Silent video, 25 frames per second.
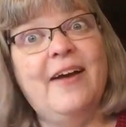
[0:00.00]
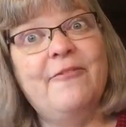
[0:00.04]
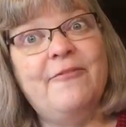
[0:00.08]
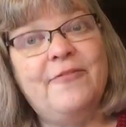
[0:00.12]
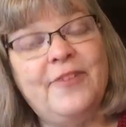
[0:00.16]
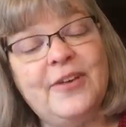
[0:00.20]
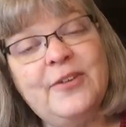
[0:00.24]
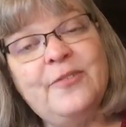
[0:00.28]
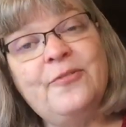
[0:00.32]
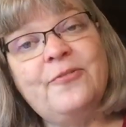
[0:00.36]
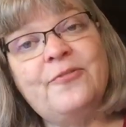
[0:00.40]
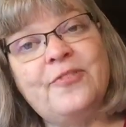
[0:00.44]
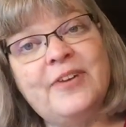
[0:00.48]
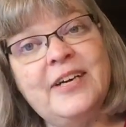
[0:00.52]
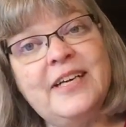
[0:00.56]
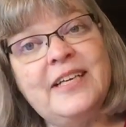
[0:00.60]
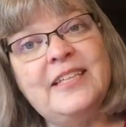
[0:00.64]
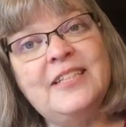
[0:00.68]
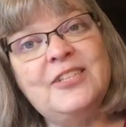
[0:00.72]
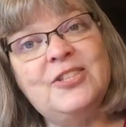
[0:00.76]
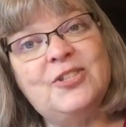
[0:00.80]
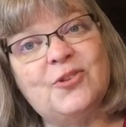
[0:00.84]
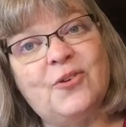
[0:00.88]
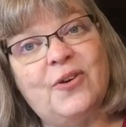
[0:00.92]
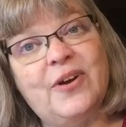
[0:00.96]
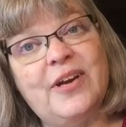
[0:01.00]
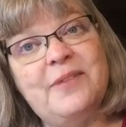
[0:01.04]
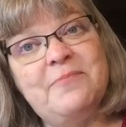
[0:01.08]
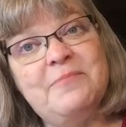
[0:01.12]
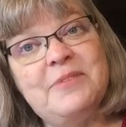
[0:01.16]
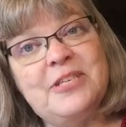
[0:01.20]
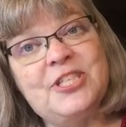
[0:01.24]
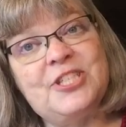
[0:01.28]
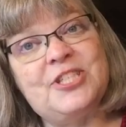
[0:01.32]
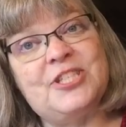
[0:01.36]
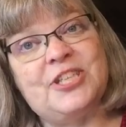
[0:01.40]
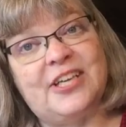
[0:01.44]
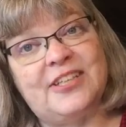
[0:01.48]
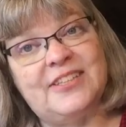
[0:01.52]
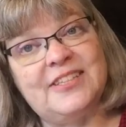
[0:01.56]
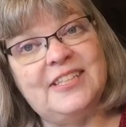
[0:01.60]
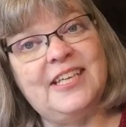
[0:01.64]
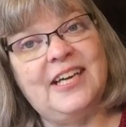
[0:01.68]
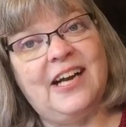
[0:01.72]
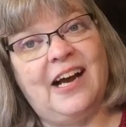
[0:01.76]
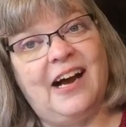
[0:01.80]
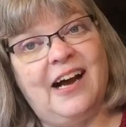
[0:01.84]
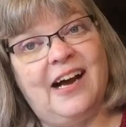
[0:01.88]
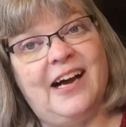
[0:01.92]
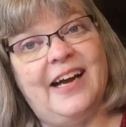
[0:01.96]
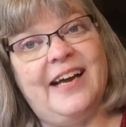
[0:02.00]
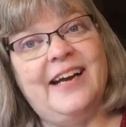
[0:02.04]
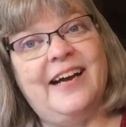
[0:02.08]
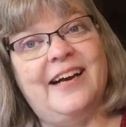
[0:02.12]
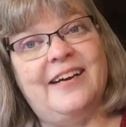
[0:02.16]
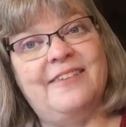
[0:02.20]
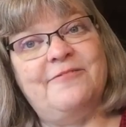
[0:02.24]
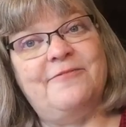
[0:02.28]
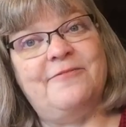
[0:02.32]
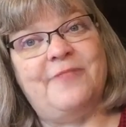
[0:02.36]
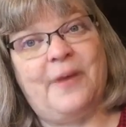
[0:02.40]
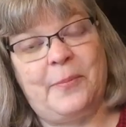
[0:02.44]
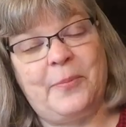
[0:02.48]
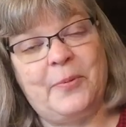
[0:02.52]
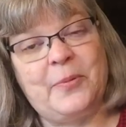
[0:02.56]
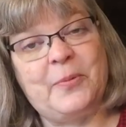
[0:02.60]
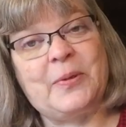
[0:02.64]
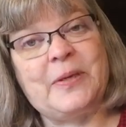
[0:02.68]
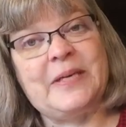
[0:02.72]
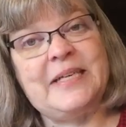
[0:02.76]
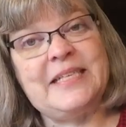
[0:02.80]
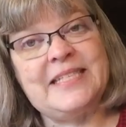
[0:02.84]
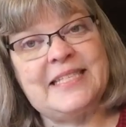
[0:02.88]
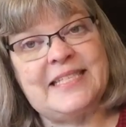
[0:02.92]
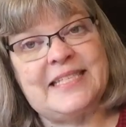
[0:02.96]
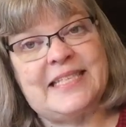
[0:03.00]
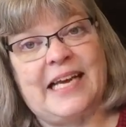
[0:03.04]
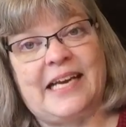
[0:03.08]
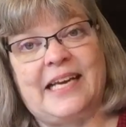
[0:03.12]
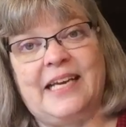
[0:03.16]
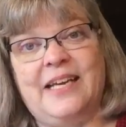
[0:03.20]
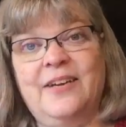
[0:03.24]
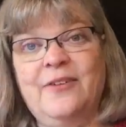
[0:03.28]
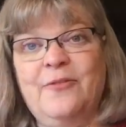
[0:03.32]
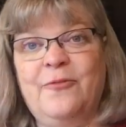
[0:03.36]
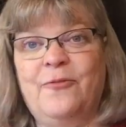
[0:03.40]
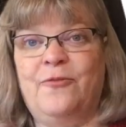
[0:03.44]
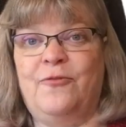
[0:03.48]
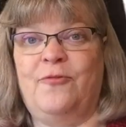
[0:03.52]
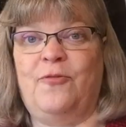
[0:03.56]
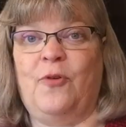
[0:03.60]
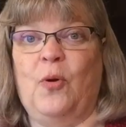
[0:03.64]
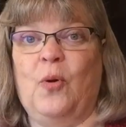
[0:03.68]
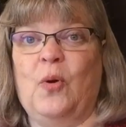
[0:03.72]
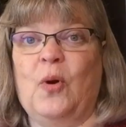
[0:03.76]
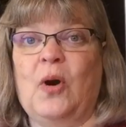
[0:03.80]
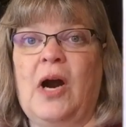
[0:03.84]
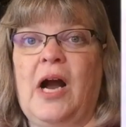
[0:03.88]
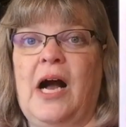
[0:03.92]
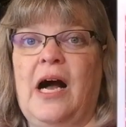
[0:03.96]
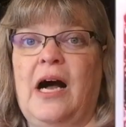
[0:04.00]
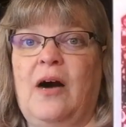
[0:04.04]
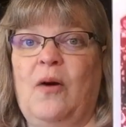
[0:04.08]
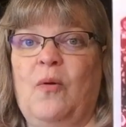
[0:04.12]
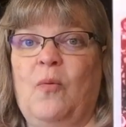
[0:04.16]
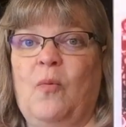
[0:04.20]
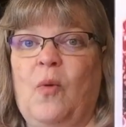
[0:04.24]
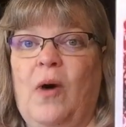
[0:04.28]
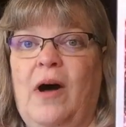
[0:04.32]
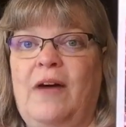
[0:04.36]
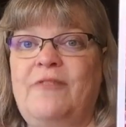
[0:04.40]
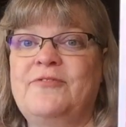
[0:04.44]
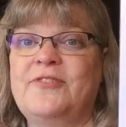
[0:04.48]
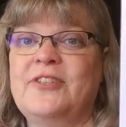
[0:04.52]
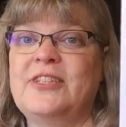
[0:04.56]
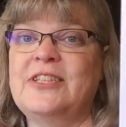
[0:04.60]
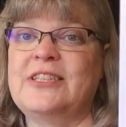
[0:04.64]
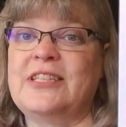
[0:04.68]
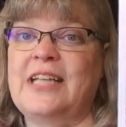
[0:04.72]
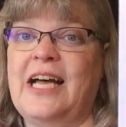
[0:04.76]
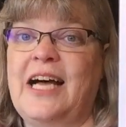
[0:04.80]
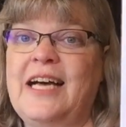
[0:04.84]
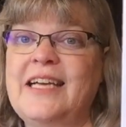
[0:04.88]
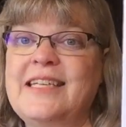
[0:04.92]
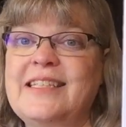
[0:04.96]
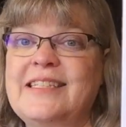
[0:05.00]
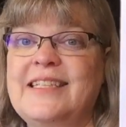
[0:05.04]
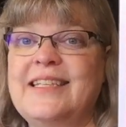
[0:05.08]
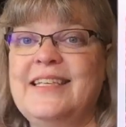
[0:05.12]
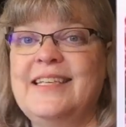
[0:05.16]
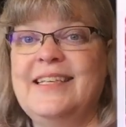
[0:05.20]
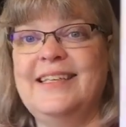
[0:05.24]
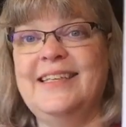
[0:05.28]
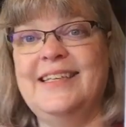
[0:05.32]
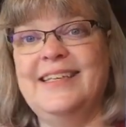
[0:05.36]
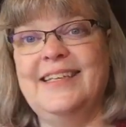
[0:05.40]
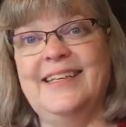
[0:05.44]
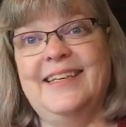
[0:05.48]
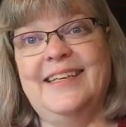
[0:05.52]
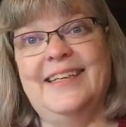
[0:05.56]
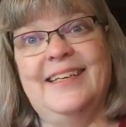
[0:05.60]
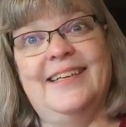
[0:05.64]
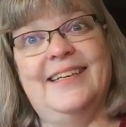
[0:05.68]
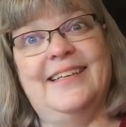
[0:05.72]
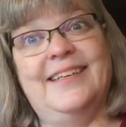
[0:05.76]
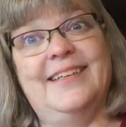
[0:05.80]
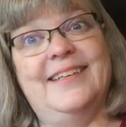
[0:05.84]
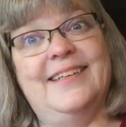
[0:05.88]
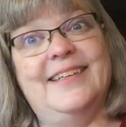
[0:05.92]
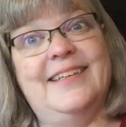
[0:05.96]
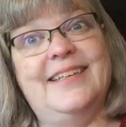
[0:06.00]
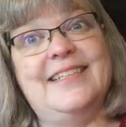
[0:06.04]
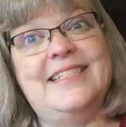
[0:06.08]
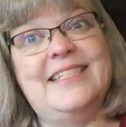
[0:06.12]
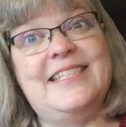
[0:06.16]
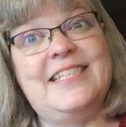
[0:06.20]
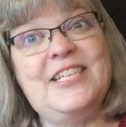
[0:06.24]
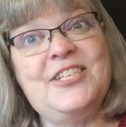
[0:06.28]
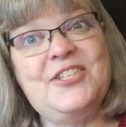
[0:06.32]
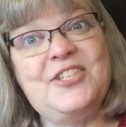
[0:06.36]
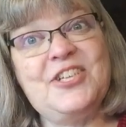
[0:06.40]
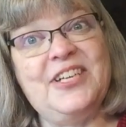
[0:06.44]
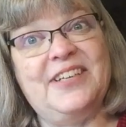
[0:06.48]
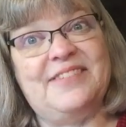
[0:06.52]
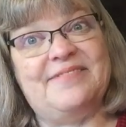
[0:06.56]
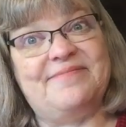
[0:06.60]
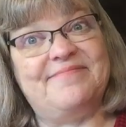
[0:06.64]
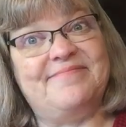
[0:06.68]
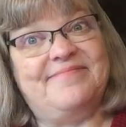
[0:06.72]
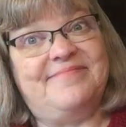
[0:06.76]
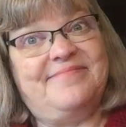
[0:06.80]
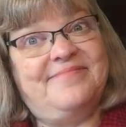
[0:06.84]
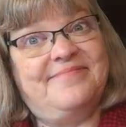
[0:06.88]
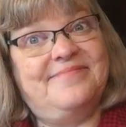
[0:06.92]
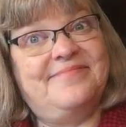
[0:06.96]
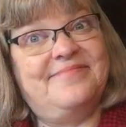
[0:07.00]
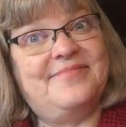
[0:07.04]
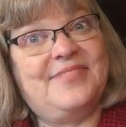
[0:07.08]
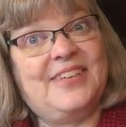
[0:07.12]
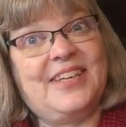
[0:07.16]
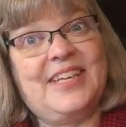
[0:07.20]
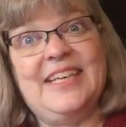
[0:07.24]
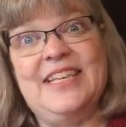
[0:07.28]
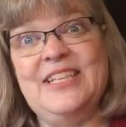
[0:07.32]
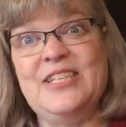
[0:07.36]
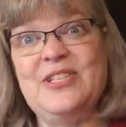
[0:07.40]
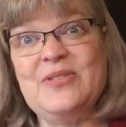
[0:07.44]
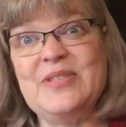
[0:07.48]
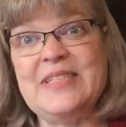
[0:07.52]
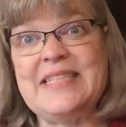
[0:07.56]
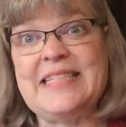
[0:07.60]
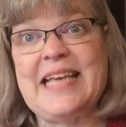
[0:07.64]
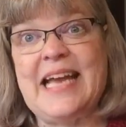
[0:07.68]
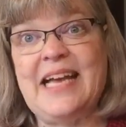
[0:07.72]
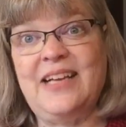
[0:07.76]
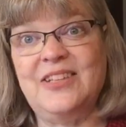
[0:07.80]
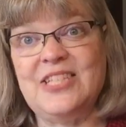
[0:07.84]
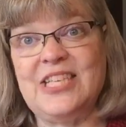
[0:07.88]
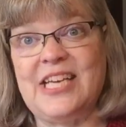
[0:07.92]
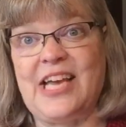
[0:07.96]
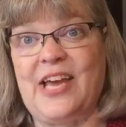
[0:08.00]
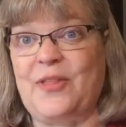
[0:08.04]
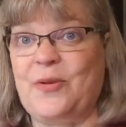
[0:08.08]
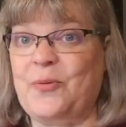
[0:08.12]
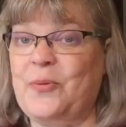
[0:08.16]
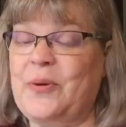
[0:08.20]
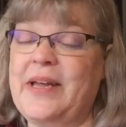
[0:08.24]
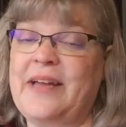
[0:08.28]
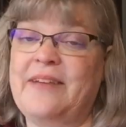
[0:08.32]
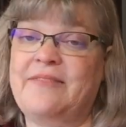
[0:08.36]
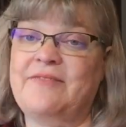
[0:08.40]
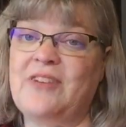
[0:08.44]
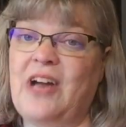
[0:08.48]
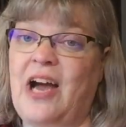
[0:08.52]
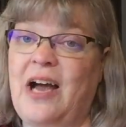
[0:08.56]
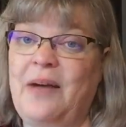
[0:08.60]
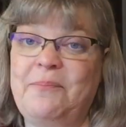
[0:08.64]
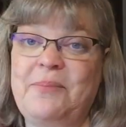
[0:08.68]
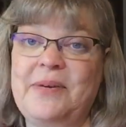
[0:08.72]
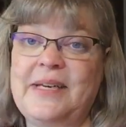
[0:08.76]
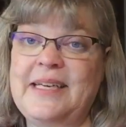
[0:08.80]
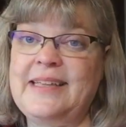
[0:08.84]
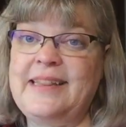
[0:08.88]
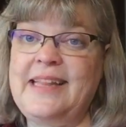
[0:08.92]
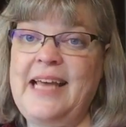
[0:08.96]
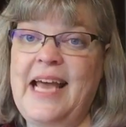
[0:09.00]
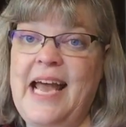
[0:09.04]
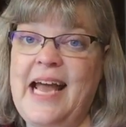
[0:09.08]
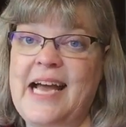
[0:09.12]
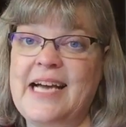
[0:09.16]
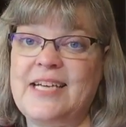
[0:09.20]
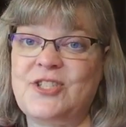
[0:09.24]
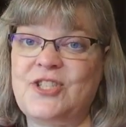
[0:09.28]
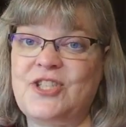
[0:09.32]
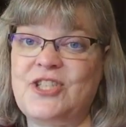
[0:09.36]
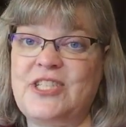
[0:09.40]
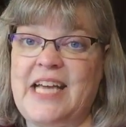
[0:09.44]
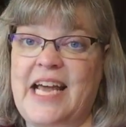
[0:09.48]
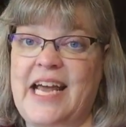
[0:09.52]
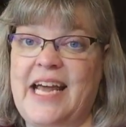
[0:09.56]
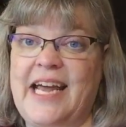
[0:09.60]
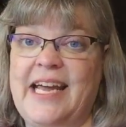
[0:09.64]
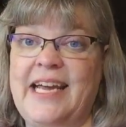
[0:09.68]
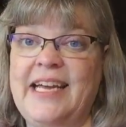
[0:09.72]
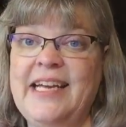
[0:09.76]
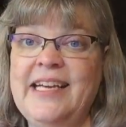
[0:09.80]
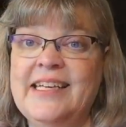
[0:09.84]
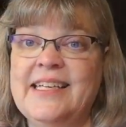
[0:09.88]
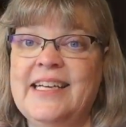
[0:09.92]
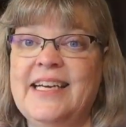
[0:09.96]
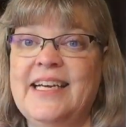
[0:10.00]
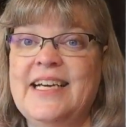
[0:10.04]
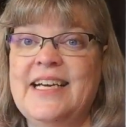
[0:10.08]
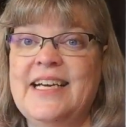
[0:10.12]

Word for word: Feel free to join Michelle and I on February 2nd for a waffle lot stitching. We're going to do a SAL together. We have not picked the hashtag.